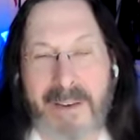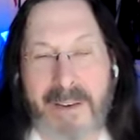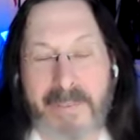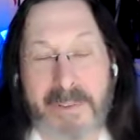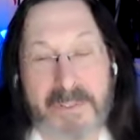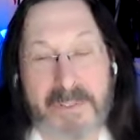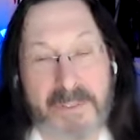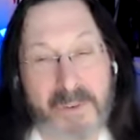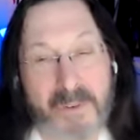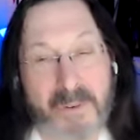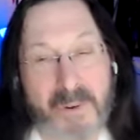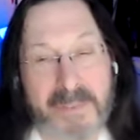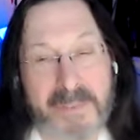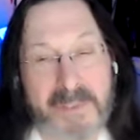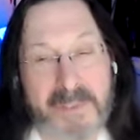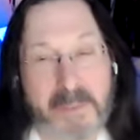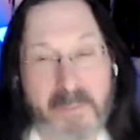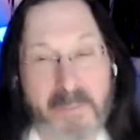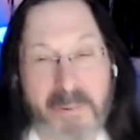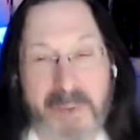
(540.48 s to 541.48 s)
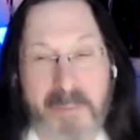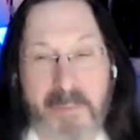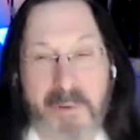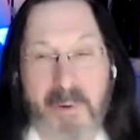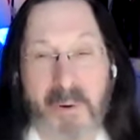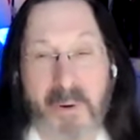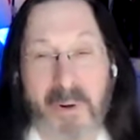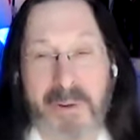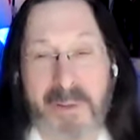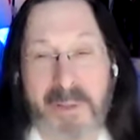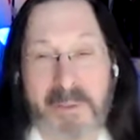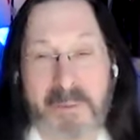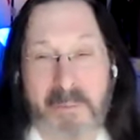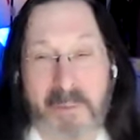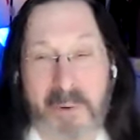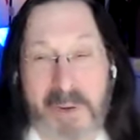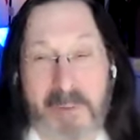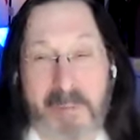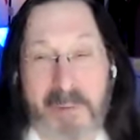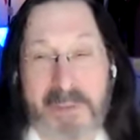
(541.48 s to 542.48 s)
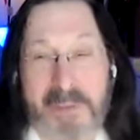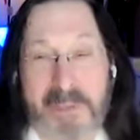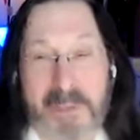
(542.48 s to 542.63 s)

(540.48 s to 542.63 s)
And if it's true on the Supreme Court, it's pretty